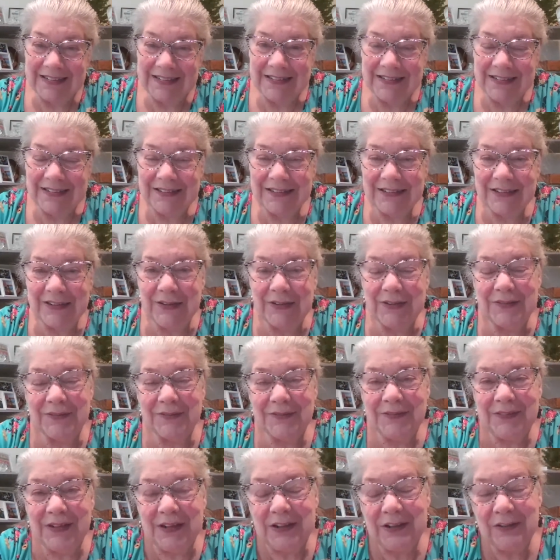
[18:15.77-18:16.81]
So
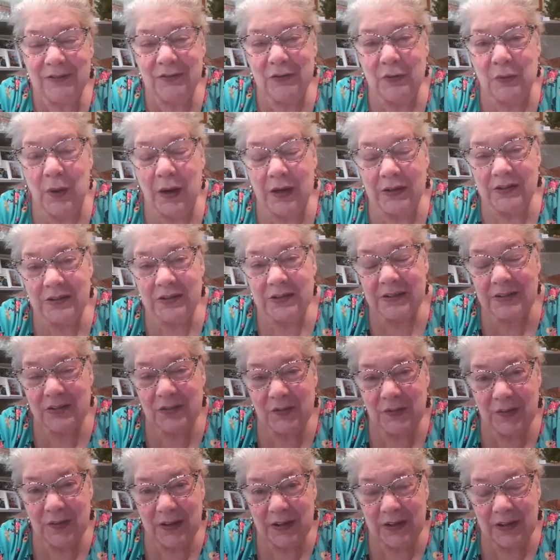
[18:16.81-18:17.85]
thank you for watching this
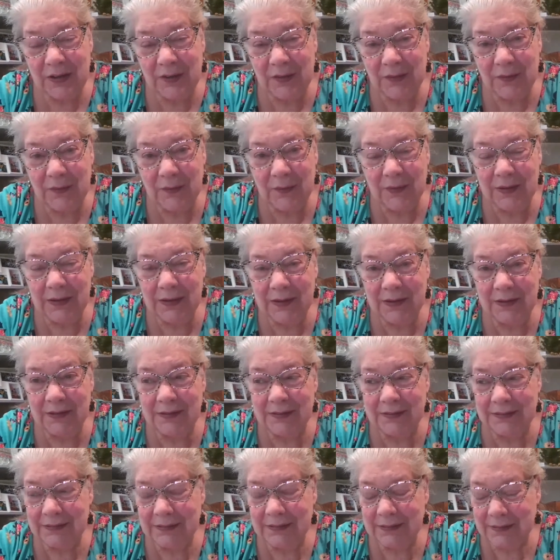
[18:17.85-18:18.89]
video.
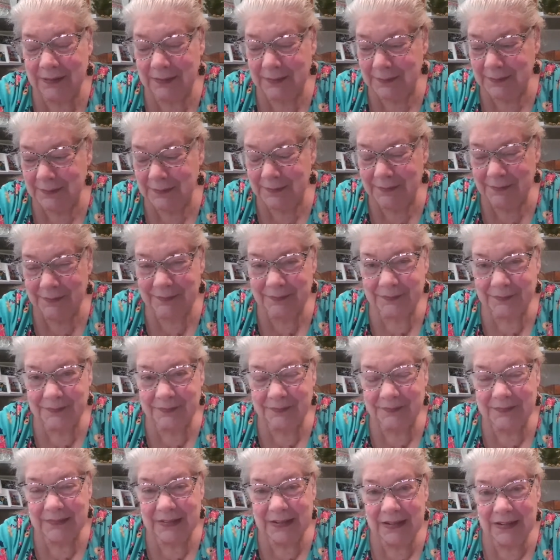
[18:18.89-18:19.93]
And
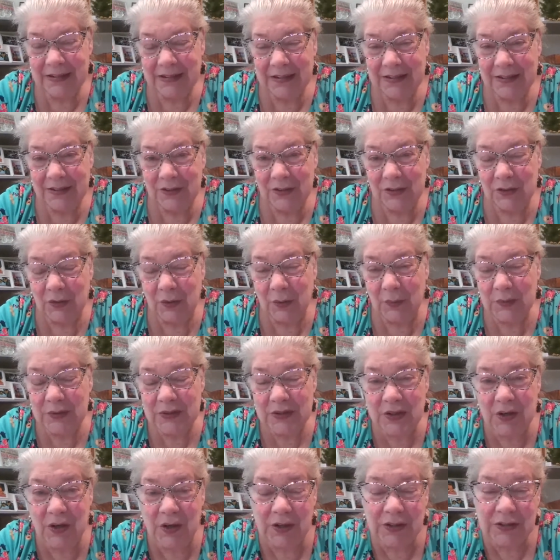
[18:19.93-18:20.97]
you can always
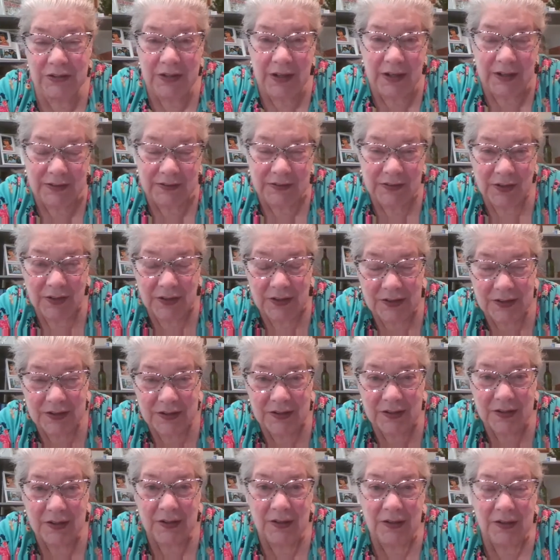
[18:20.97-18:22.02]
contact
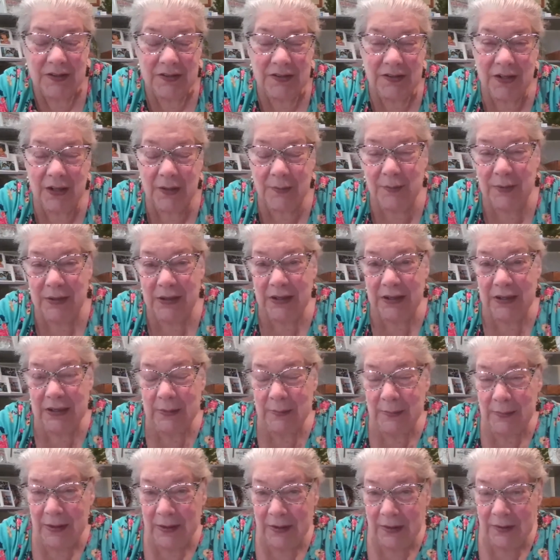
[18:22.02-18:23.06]
us. Send me an
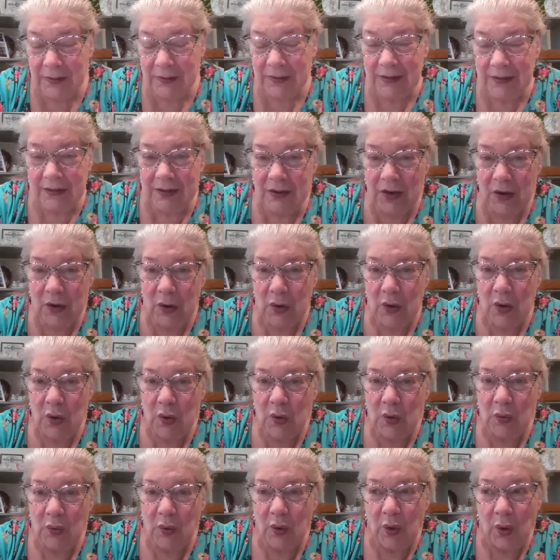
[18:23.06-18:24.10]
email at
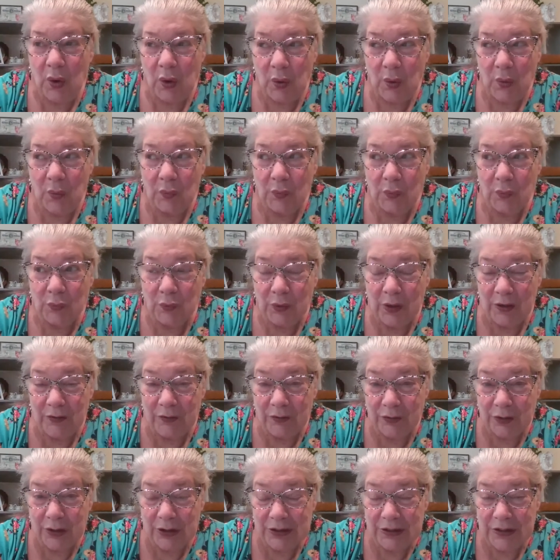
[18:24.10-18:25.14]

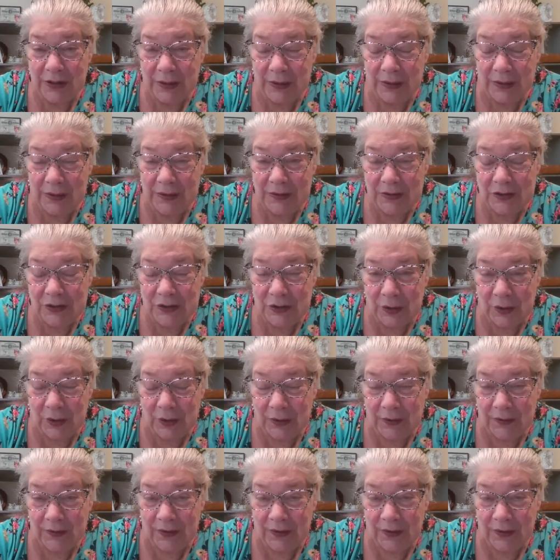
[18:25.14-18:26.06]
Reverend Diane Stark.